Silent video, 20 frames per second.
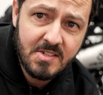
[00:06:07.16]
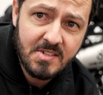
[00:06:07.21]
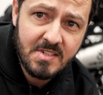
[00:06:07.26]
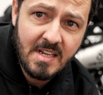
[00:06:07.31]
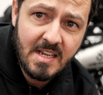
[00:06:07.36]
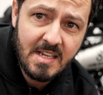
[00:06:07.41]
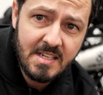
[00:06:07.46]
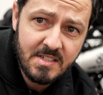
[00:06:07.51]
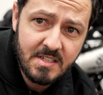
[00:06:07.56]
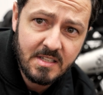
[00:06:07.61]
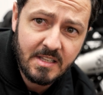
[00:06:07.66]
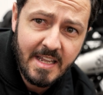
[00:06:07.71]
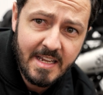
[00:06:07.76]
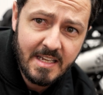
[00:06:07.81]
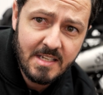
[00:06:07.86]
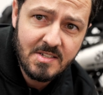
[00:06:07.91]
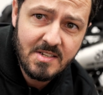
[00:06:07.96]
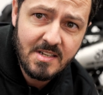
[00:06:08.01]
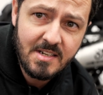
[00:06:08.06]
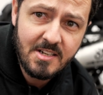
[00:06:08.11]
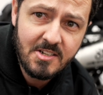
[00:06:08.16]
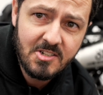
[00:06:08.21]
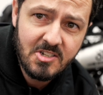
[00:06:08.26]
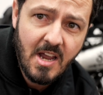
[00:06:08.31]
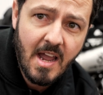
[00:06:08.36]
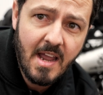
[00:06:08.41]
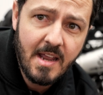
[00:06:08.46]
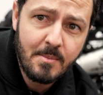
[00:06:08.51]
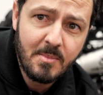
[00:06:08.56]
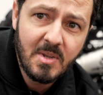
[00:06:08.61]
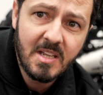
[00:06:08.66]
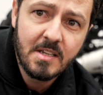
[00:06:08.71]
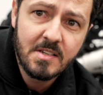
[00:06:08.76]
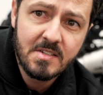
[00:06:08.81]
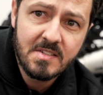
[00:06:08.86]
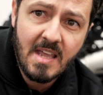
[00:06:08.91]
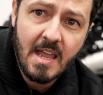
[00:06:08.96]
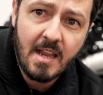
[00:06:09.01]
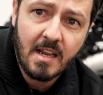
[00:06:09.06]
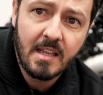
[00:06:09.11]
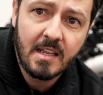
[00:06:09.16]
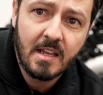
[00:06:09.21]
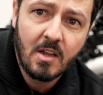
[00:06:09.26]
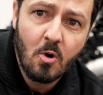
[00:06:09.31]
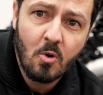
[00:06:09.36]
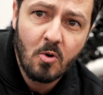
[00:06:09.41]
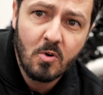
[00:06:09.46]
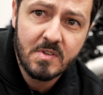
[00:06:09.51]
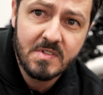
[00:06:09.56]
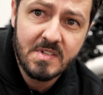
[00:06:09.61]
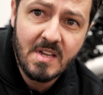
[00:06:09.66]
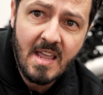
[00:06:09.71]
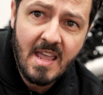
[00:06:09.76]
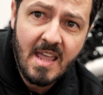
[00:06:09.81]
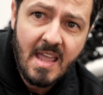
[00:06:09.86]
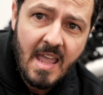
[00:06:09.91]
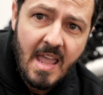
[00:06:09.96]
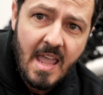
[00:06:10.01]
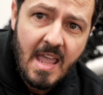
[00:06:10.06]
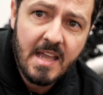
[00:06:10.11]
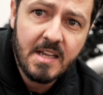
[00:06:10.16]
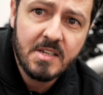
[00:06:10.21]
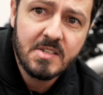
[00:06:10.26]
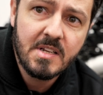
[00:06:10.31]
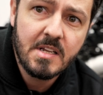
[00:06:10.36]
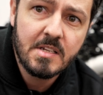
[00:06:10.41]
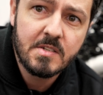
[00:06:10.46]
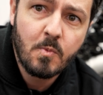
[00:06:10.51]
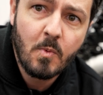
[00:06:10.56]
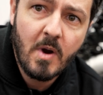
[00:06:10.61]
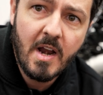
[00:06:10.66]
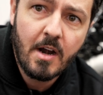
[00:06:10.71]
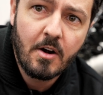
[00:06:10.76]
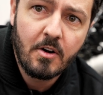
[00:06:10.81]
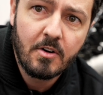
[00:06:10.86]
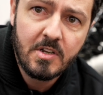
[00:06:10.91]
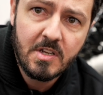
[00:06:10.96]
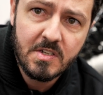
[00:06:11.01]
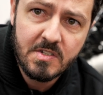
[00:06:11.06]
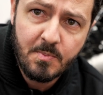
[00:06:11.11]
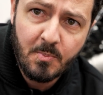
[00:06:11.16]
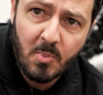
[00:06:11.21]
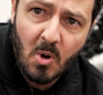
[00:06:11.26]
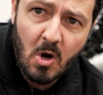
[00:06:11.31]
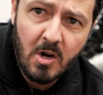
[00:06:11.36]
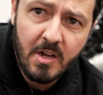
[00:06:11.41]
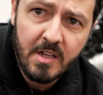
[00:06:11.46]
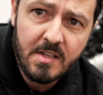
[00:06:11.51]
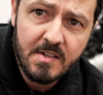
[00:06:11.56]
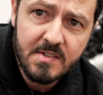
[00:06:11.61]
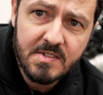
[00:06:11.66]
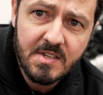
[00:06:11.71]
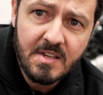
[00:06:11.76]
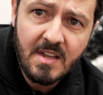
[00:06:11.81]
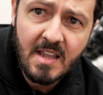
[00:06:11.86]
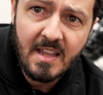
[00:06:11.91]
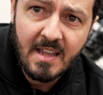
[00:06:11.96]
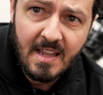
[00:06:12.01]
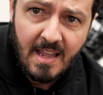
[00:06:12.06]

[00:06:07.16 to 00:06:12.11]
seized links in your chain, because that can cause excess wear on your sprockets,